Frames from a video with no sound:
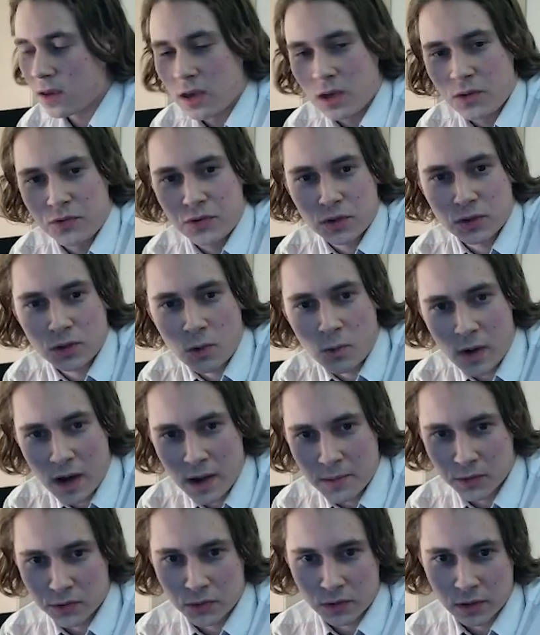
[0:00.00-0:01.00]
If you don't know why
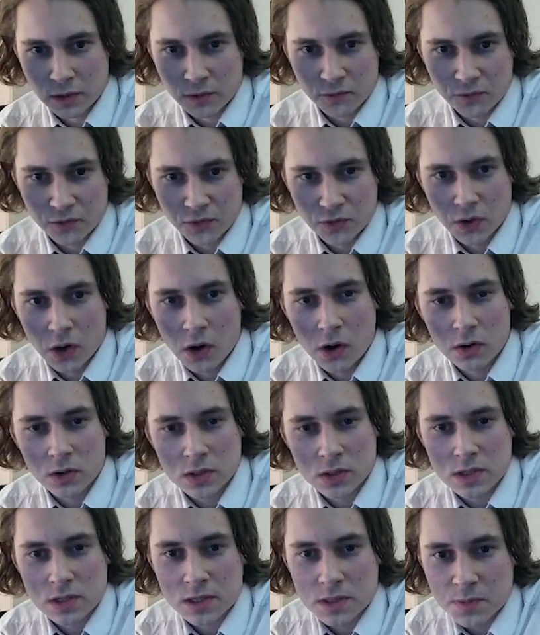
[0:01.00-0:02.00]
I'm including
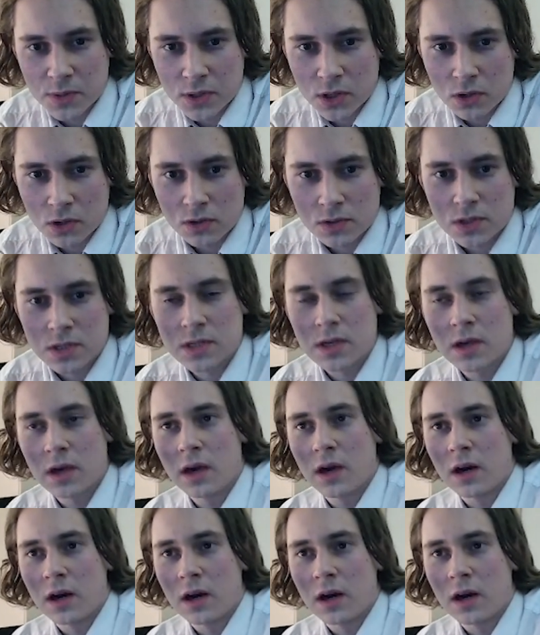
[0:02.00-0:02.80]
frogs, is because